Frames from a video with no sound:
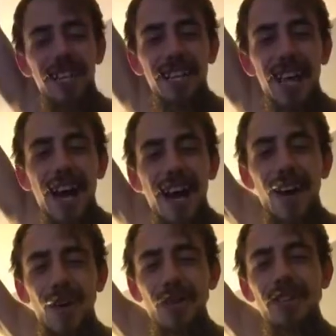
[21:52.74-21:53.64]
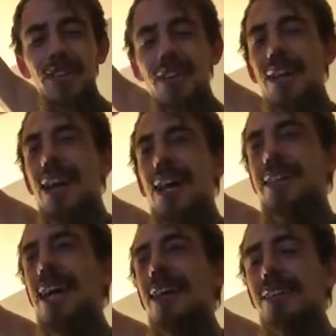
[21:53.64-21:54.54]
cloud
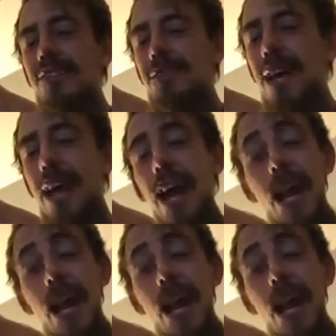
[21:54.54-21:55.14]
and telling him like,